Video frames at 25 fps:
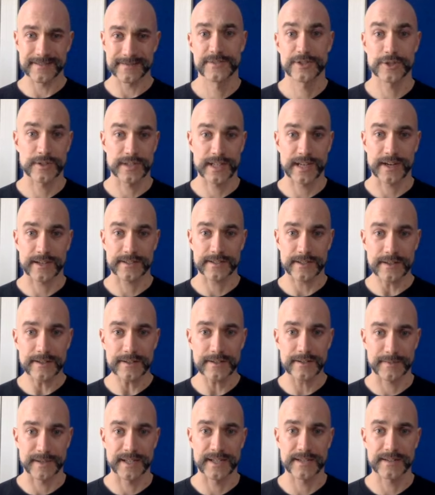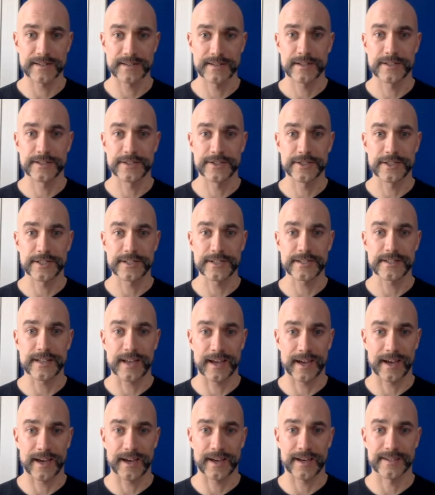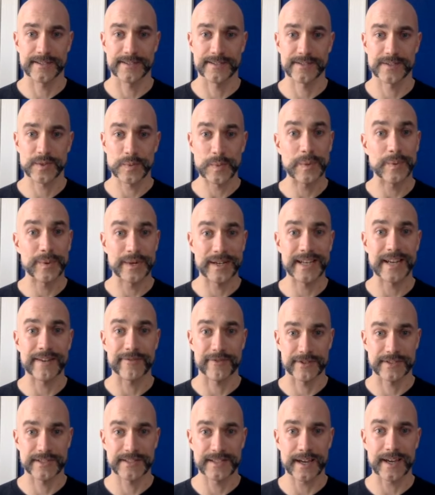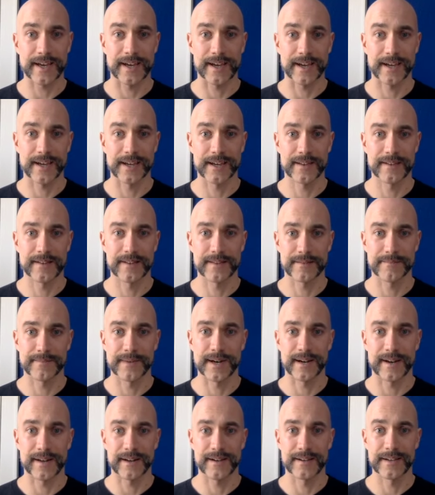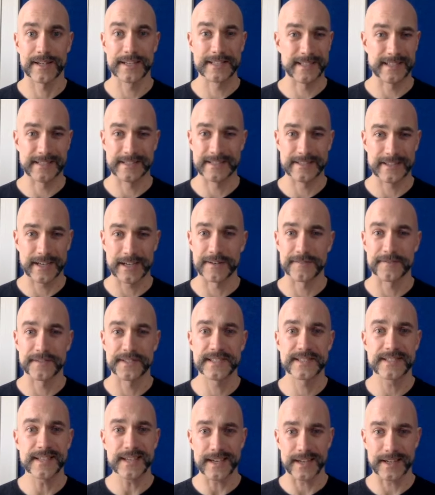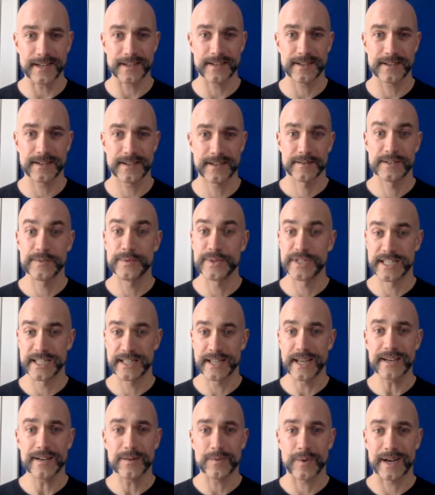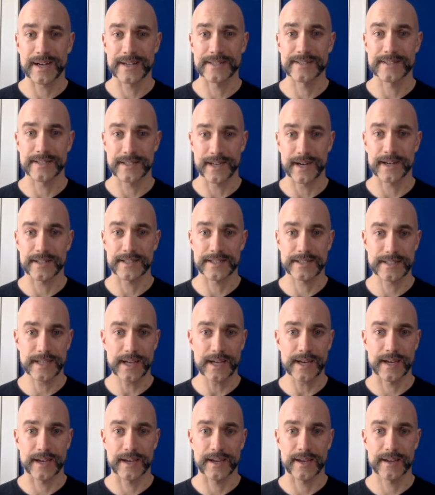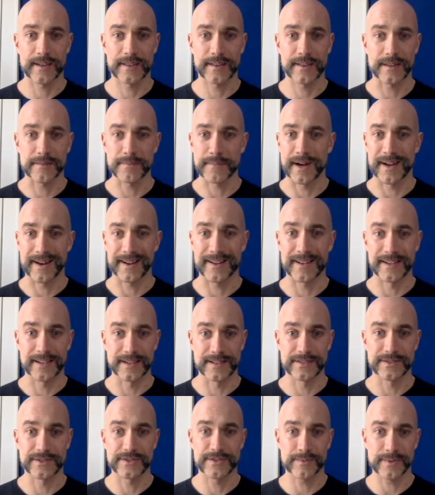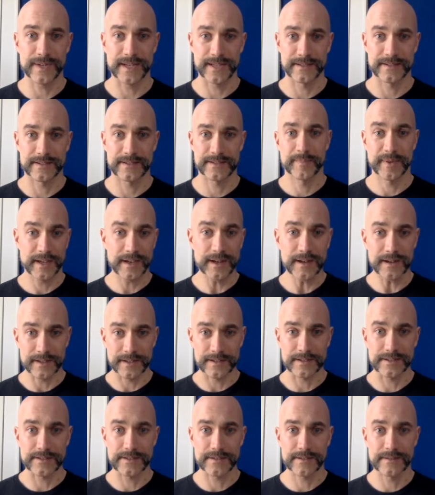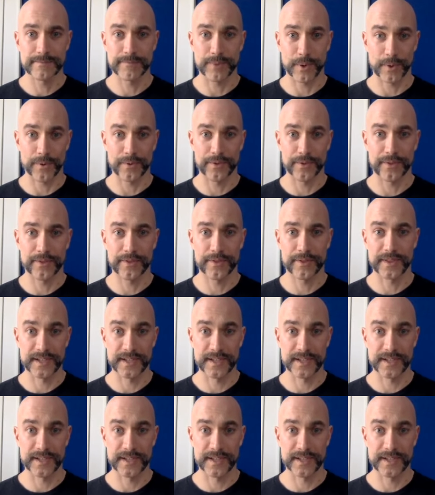So Locke's argument is just as we would never say that the mana is itself sick, then we should likewise not say that the mana is sweet, because both the